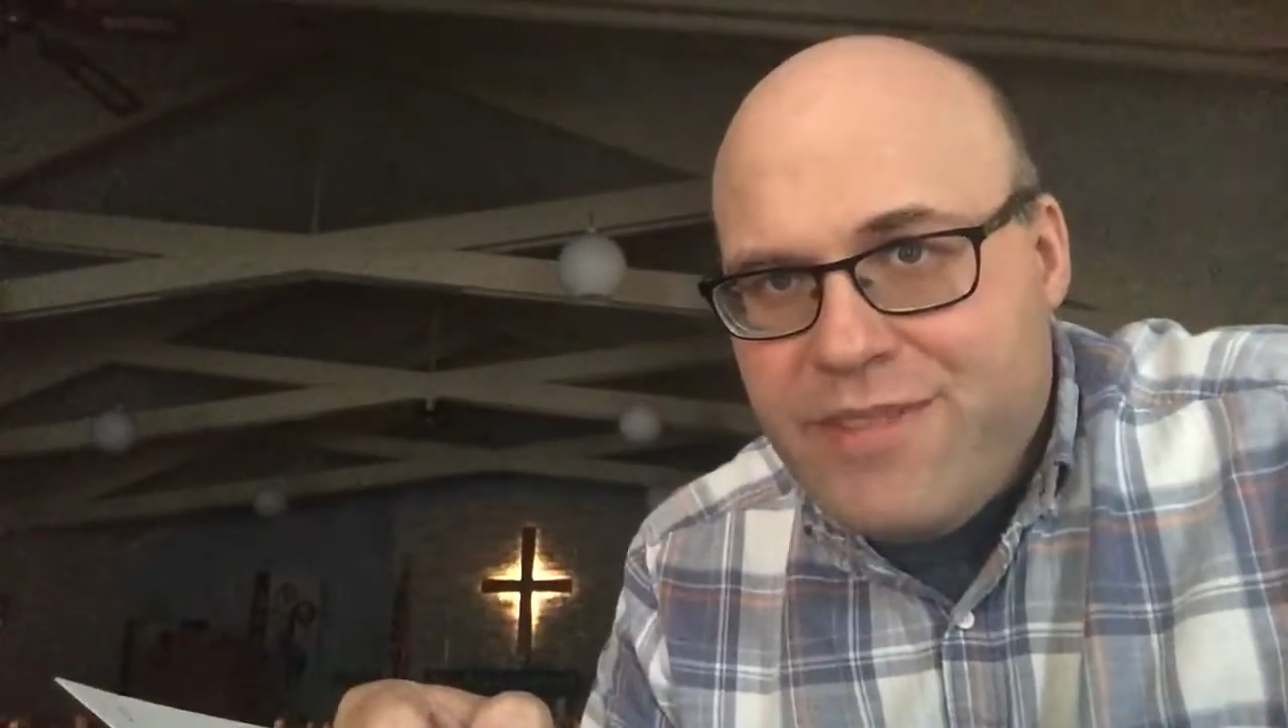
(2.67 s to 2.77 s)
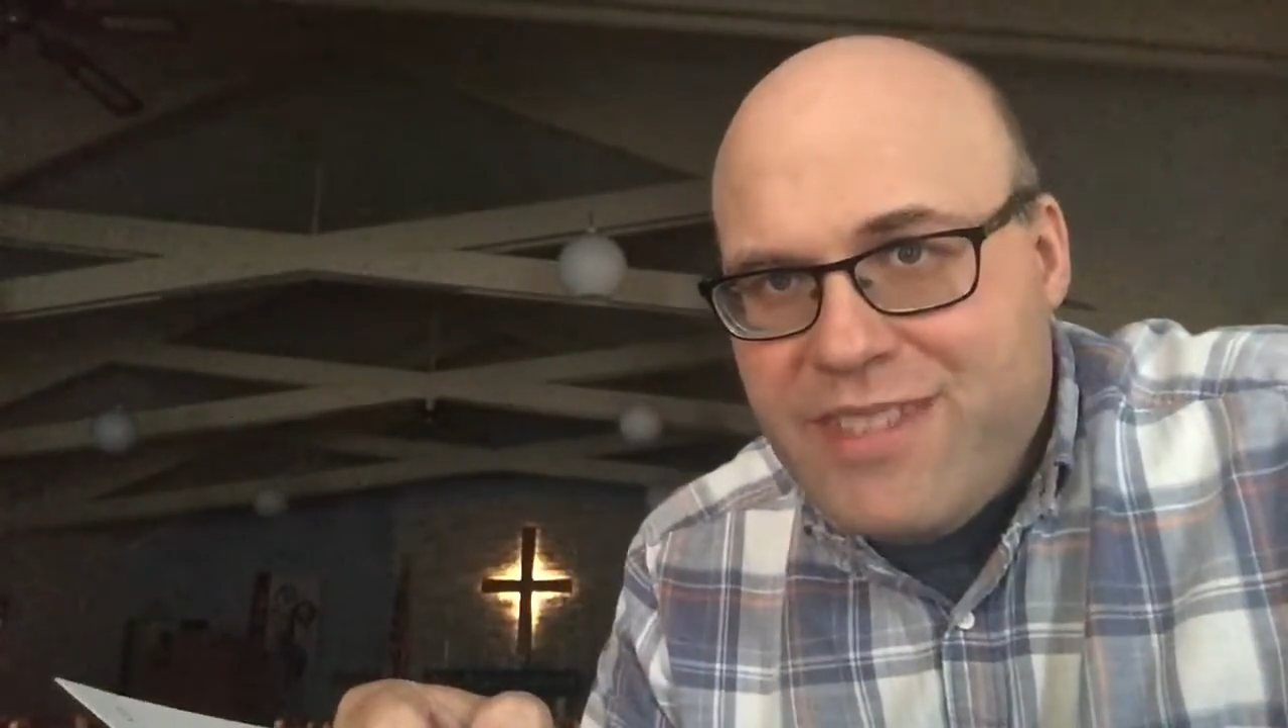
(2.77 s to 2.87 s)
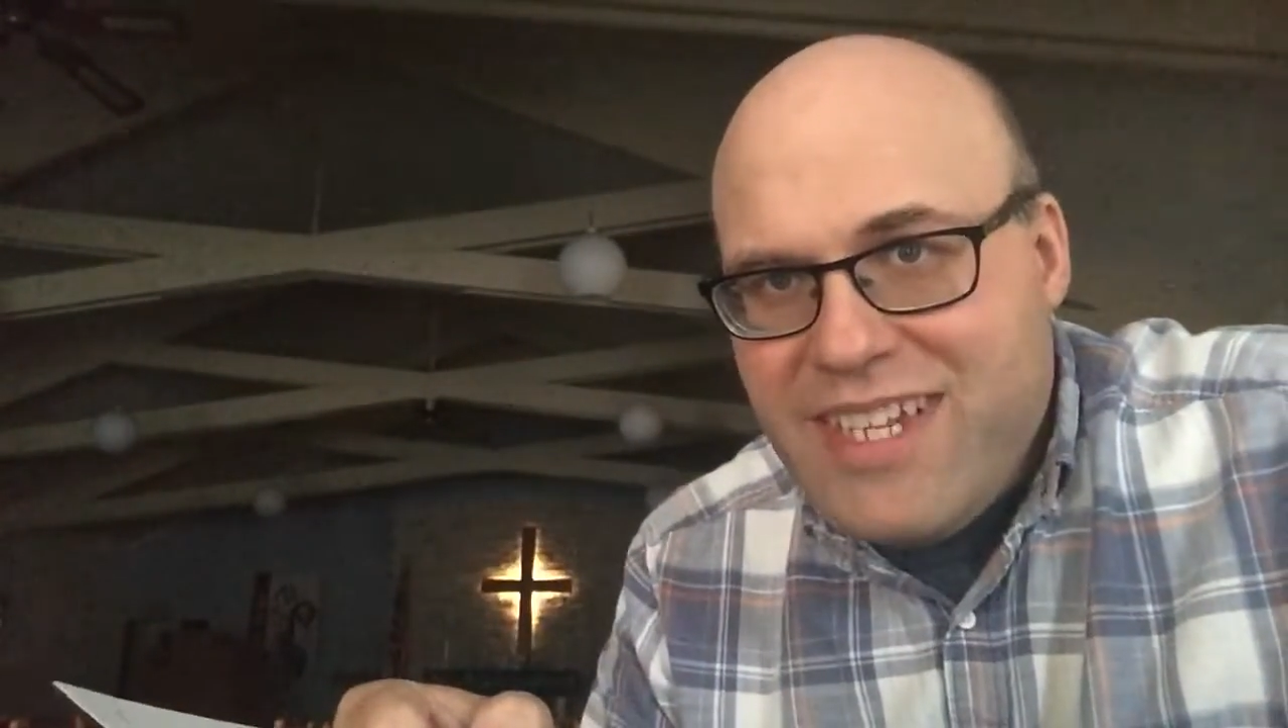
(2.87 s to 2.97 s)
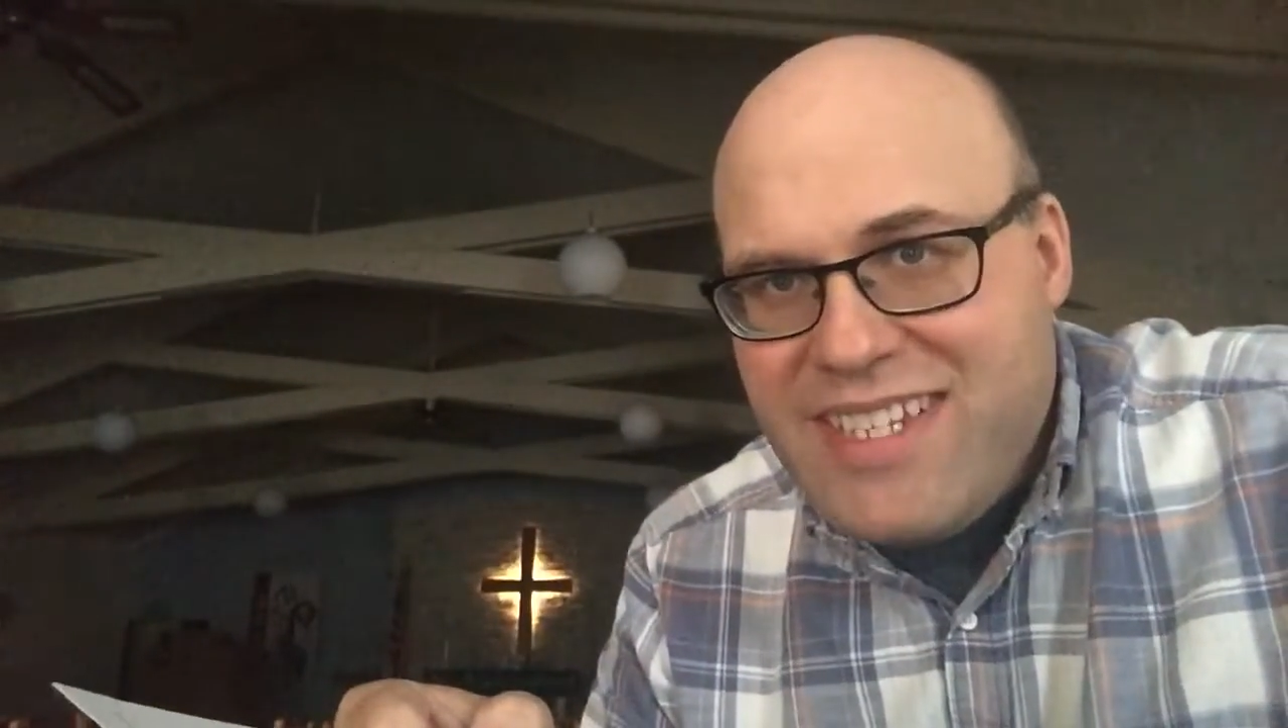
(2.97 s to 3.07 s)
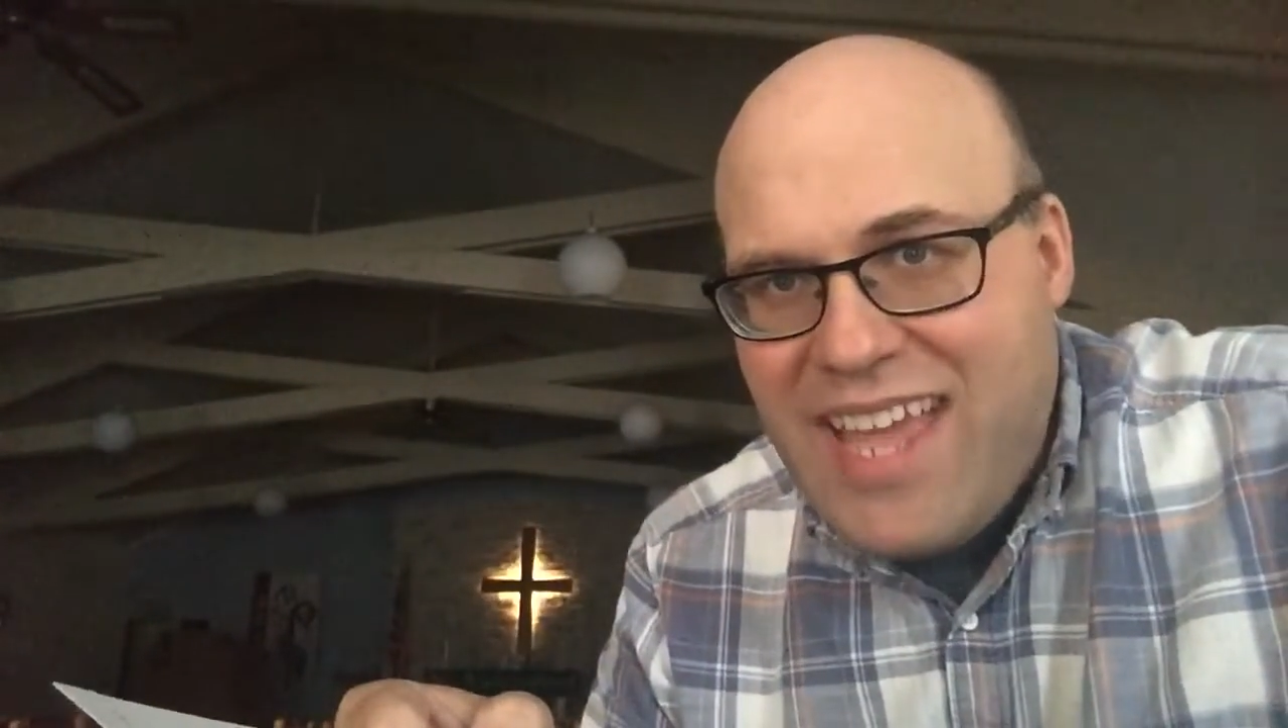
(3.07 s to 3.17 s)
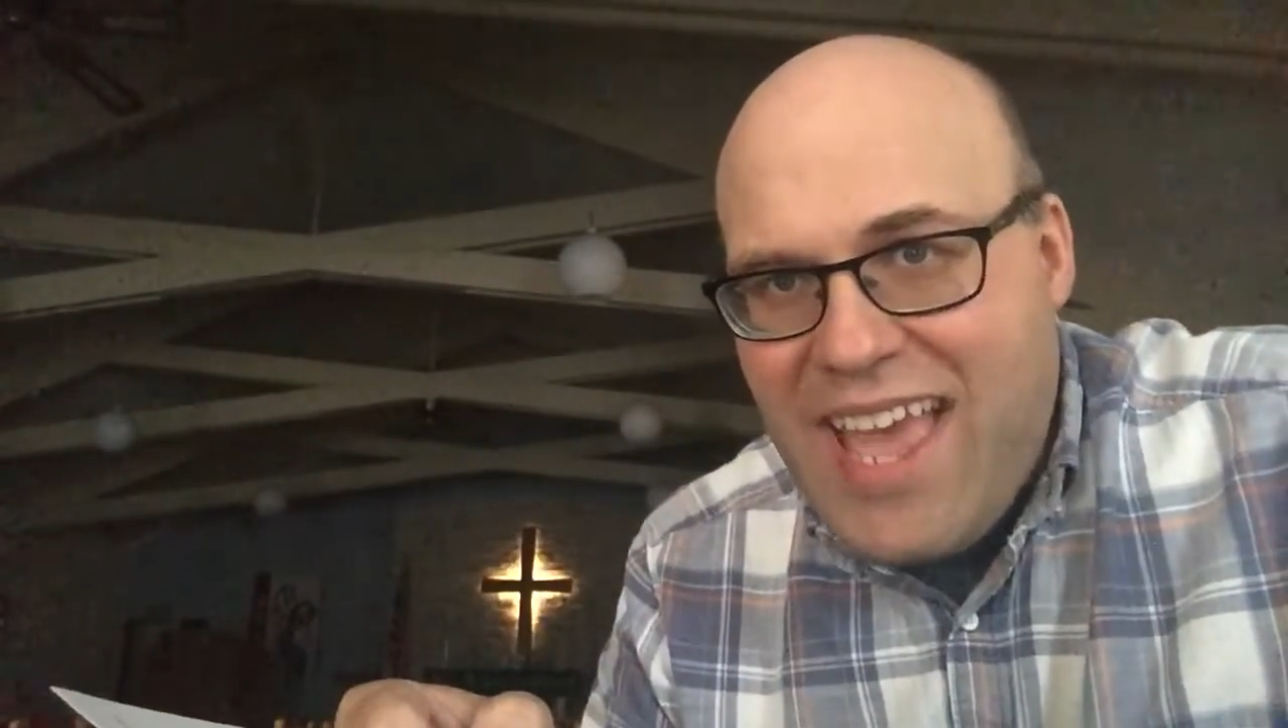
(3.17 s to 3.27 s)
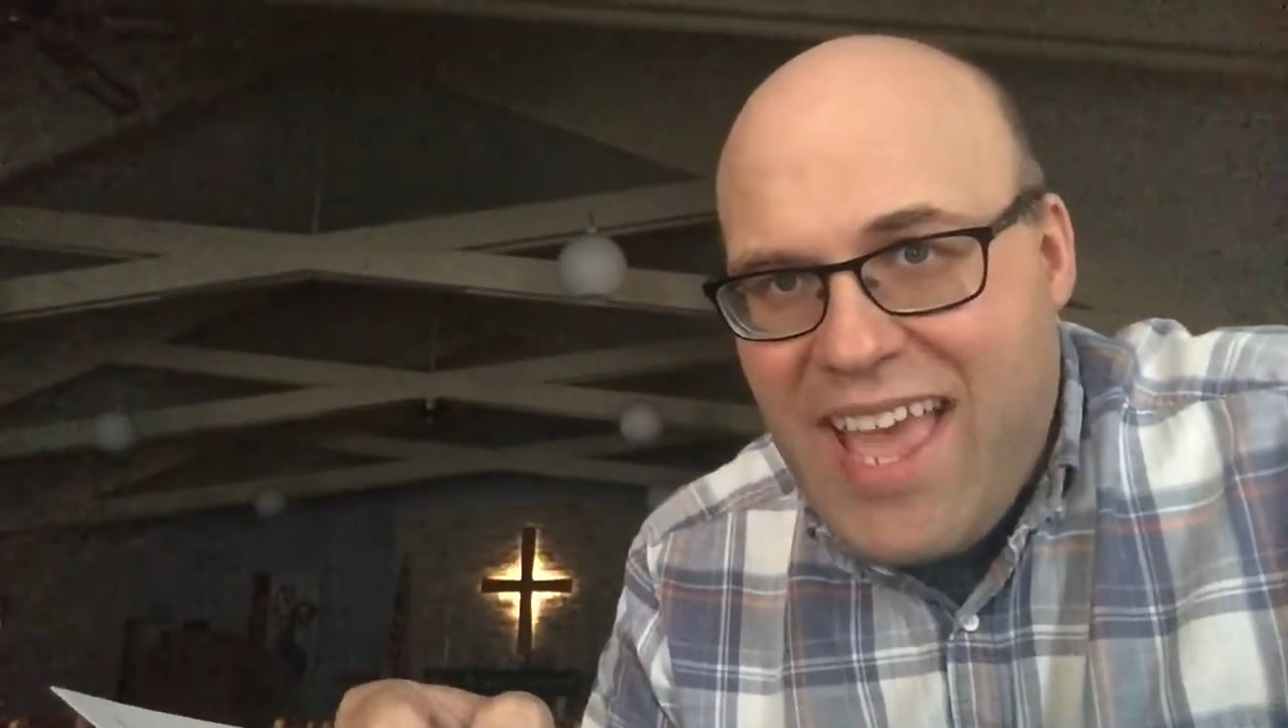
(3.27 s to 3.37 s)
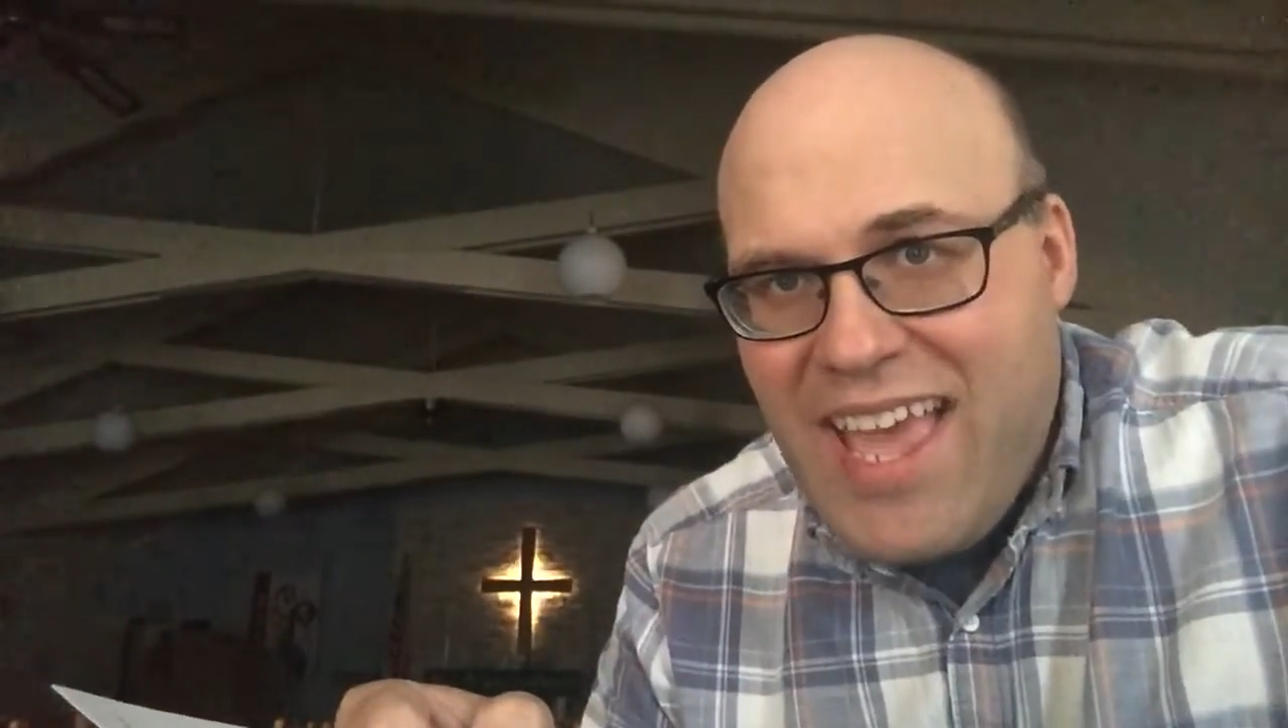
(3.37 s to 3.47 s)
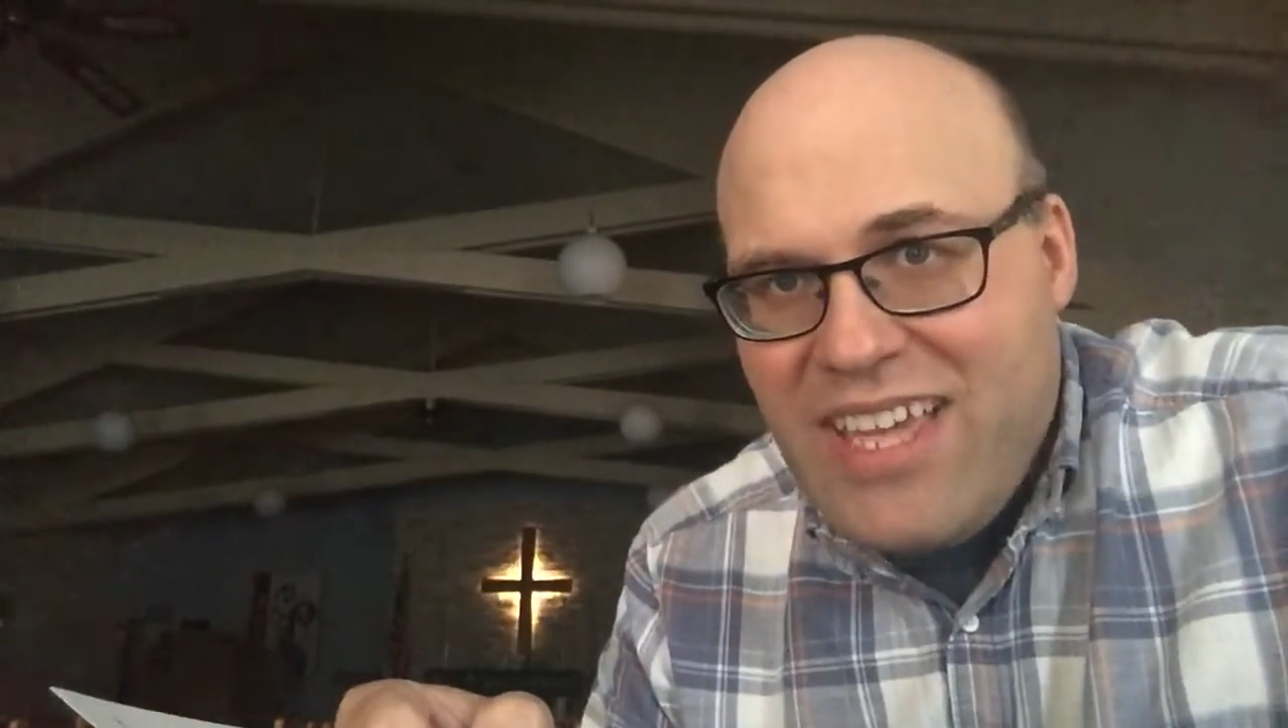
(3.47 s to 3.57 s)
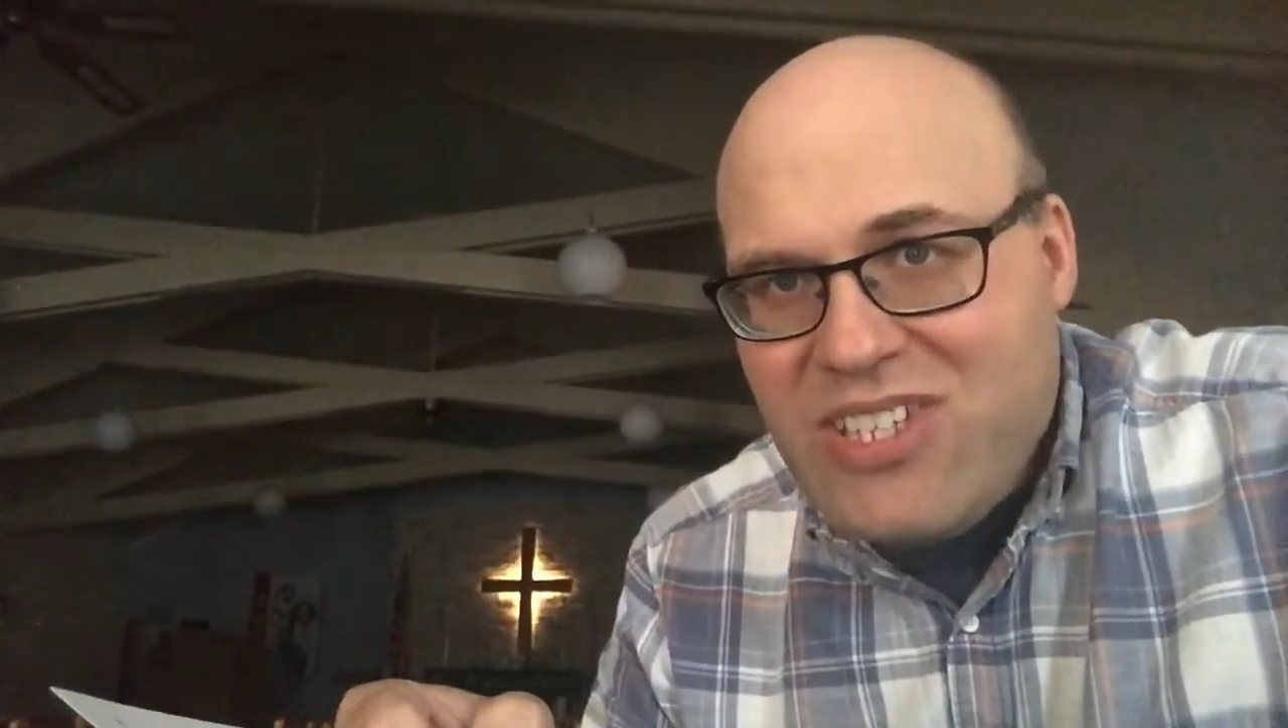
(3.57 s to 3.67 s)

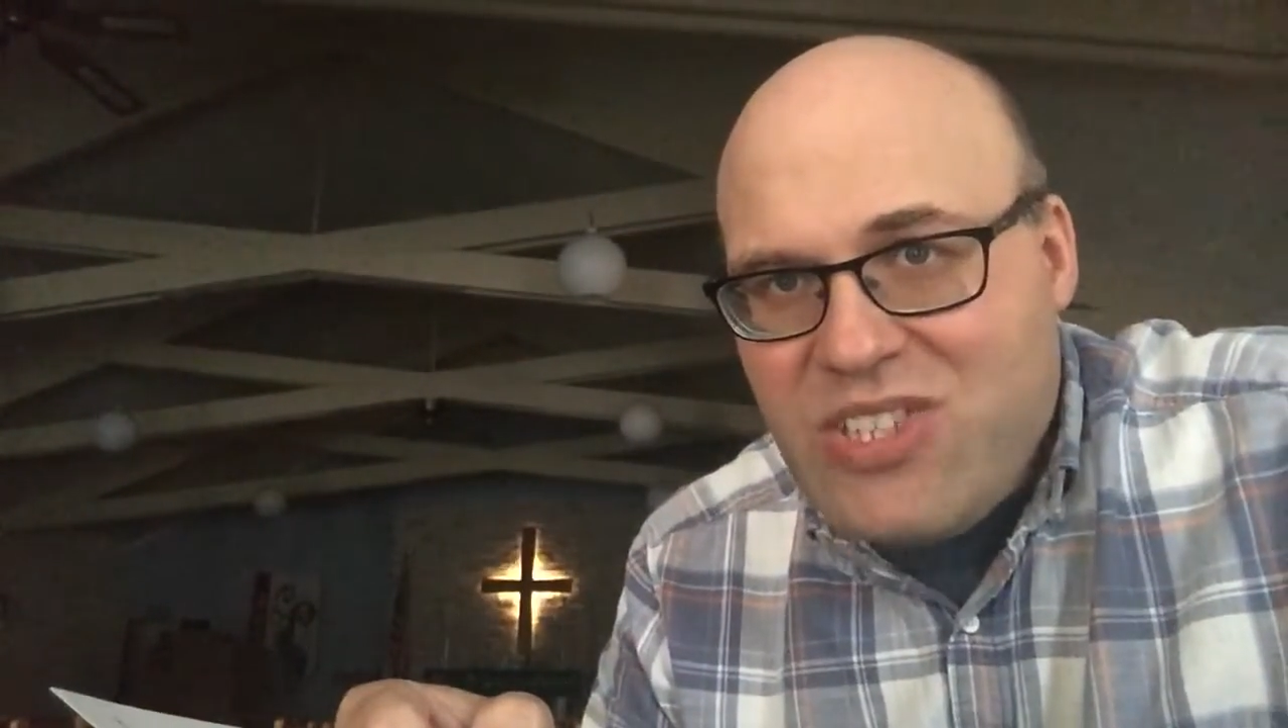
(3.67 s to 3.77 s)
Today's